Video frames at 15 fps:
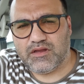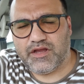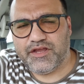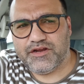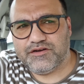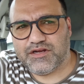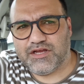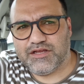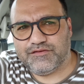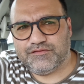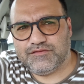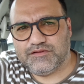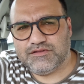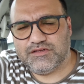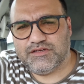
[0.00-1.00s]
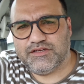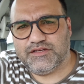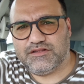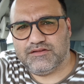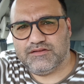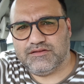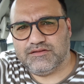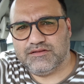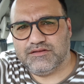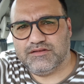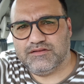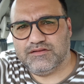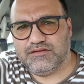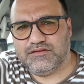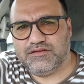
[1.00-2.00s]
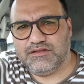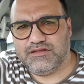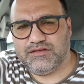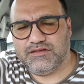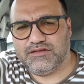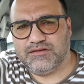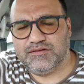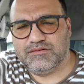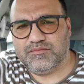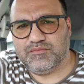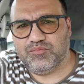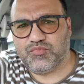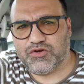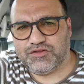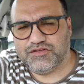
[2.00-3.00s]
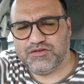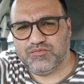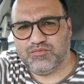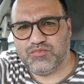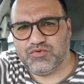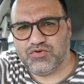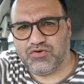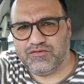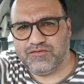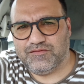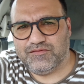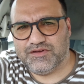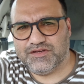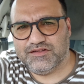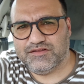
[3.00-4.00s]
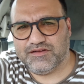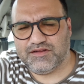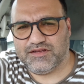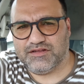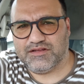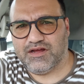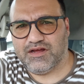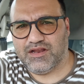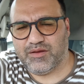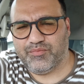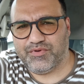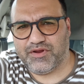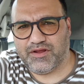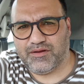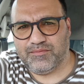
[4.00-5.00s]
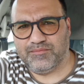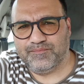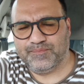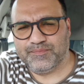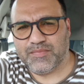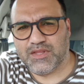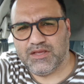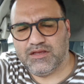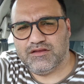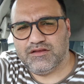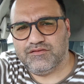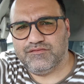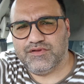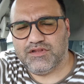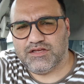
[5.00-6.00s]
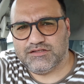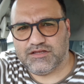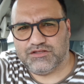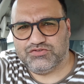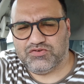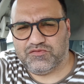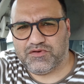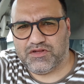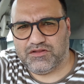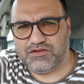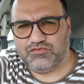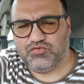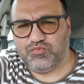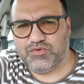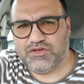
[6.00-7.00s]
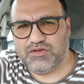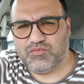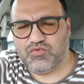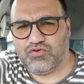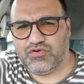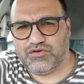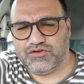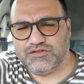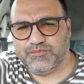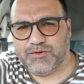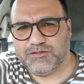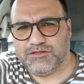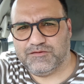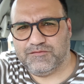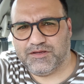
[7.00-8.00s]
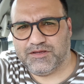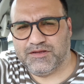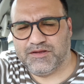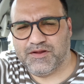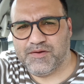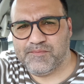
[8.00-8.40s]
I arrived in the bottom of Italy, in Calabria, Villa San Giovanni to be more specific.